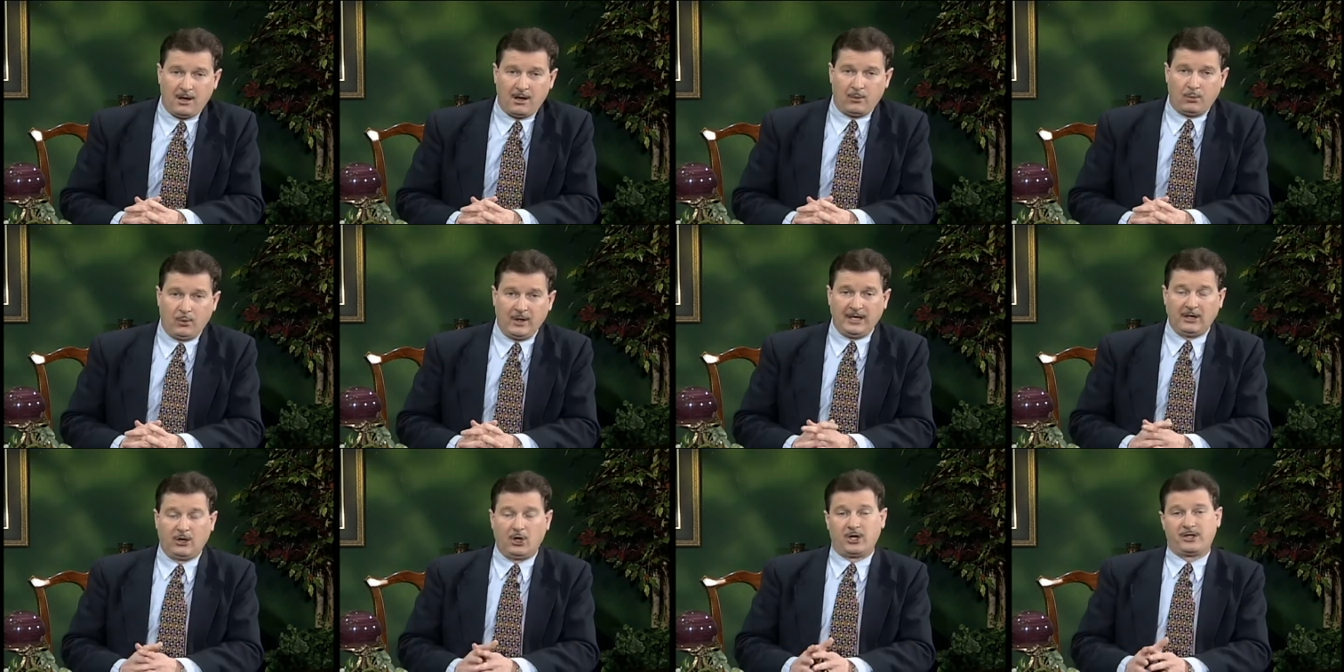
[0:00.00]

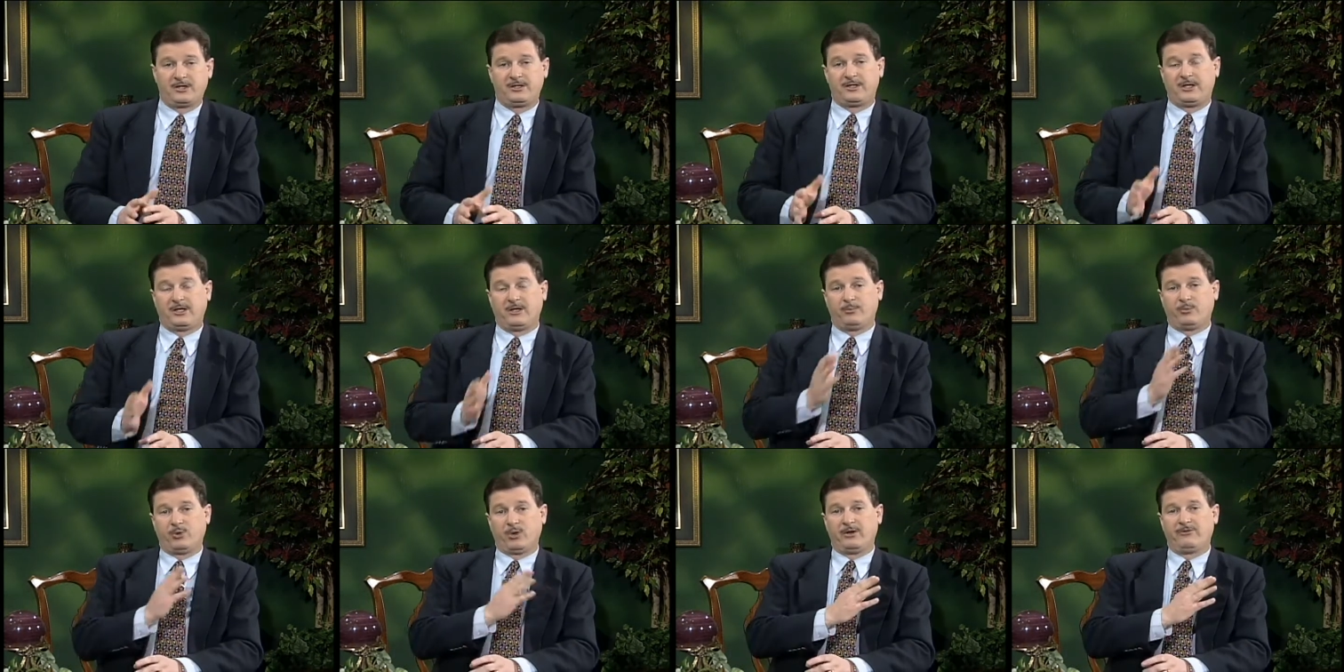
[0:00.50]
We looked
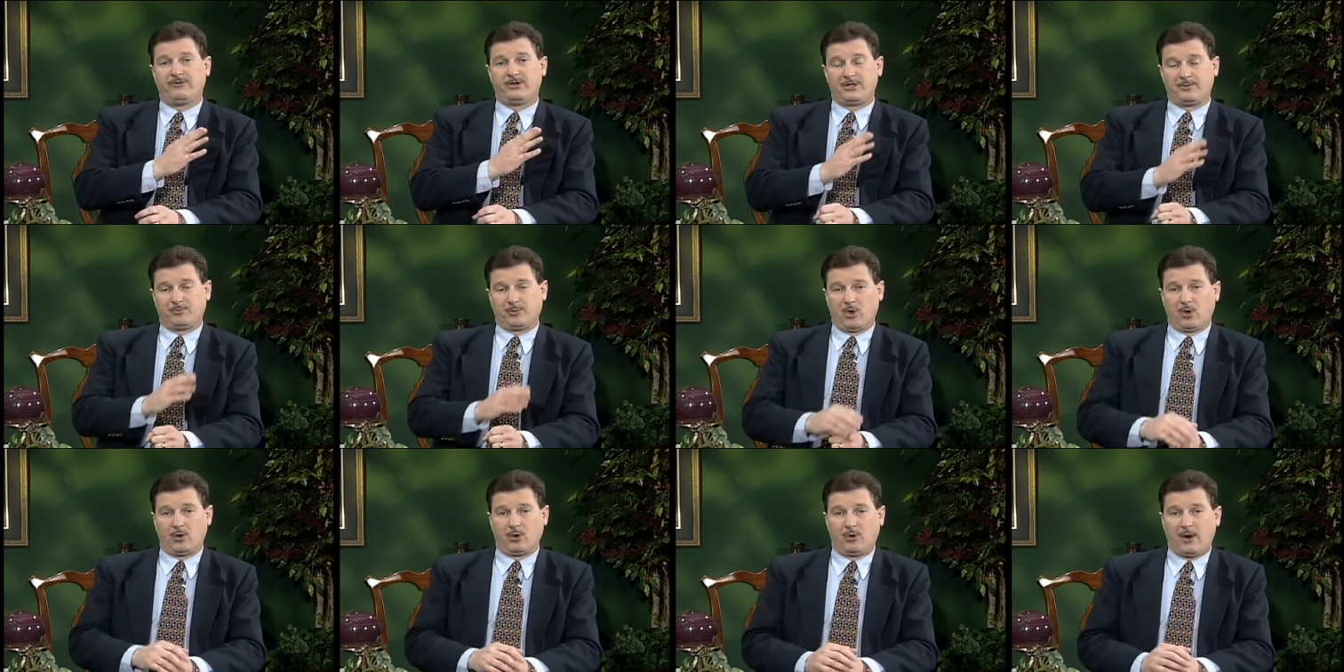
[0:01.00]
in a previous
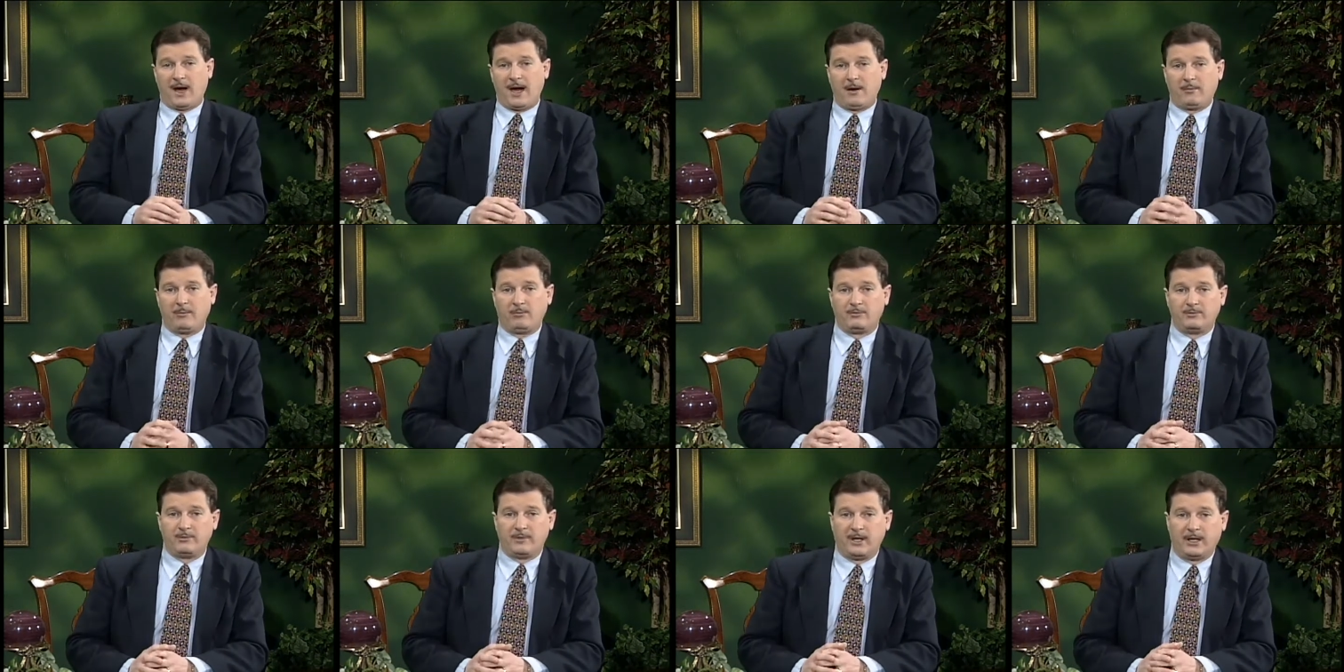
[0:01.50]

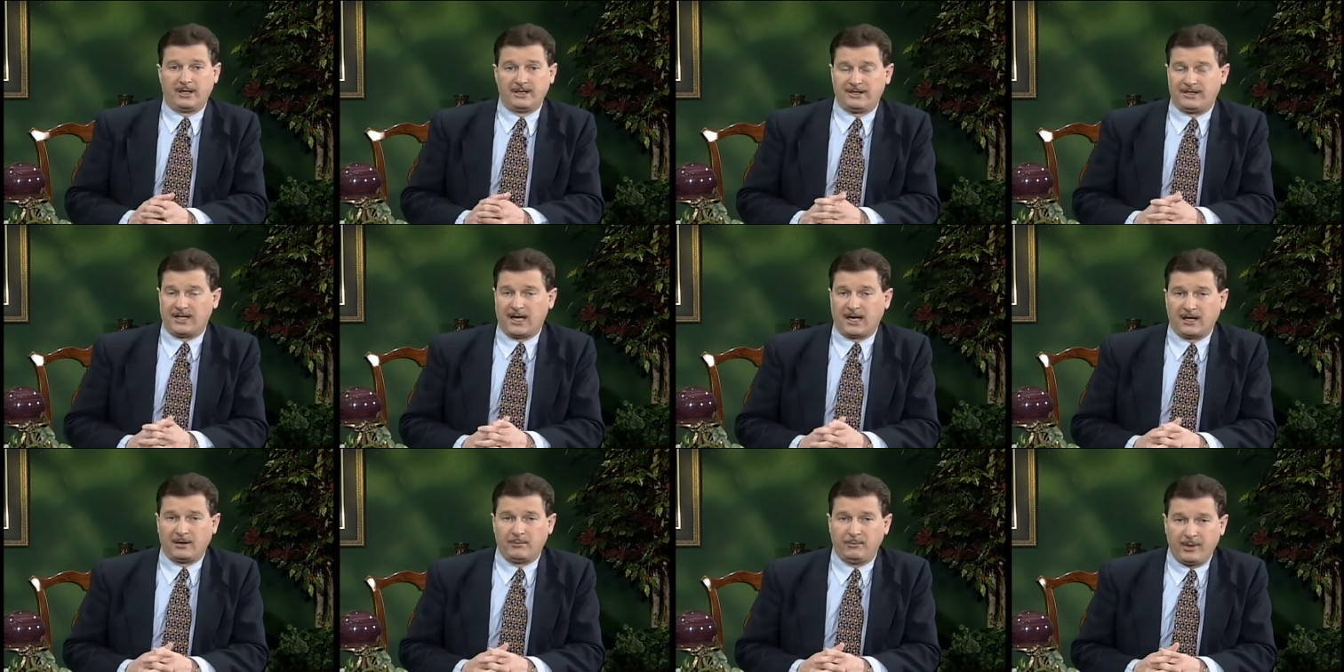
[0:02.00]
program at
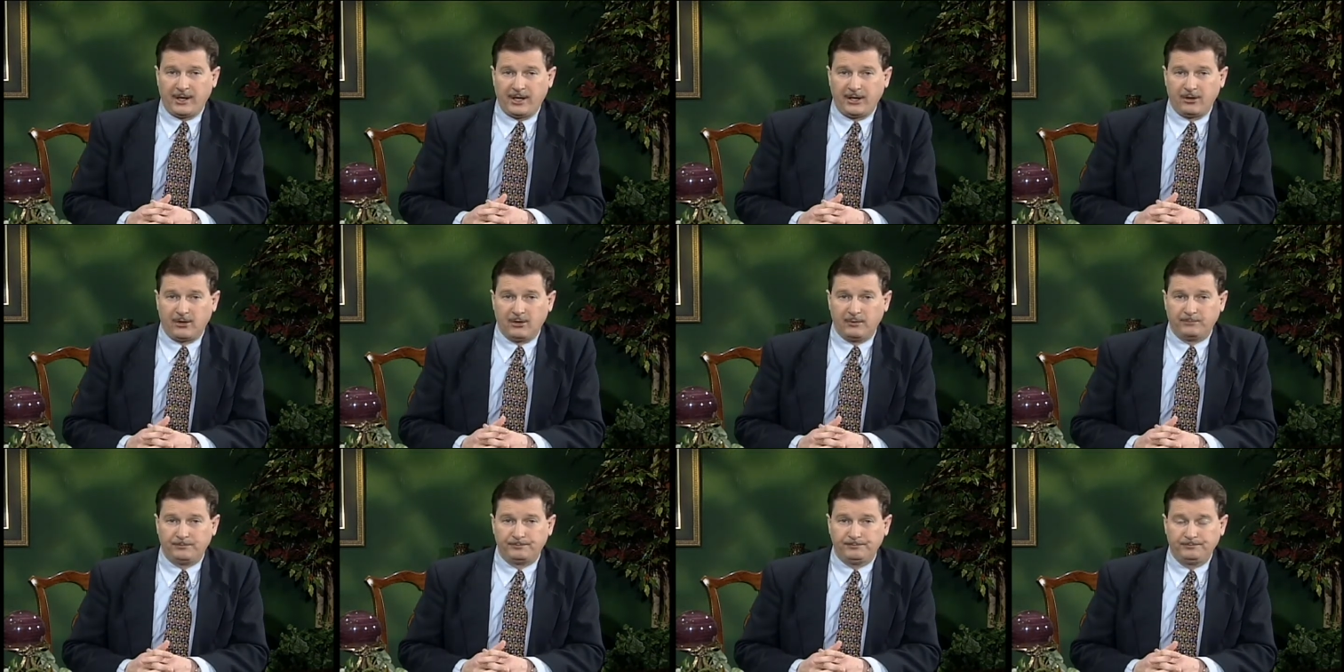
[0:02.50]
2
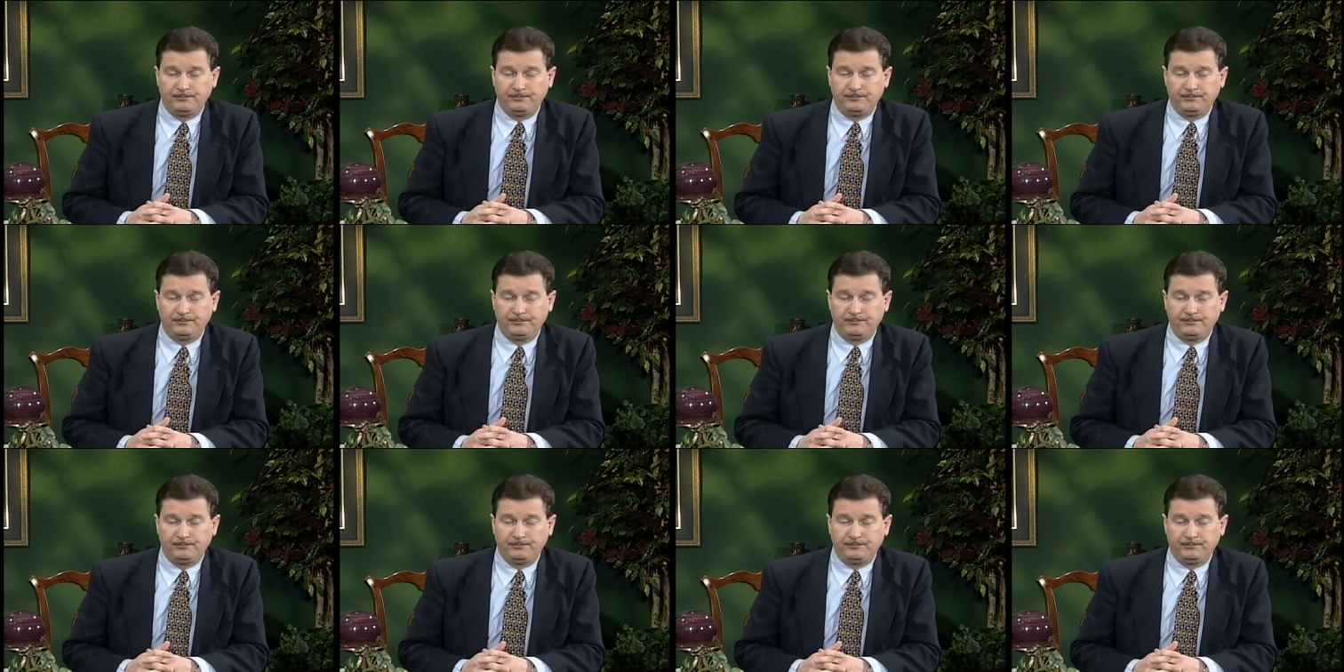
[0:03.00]
Peter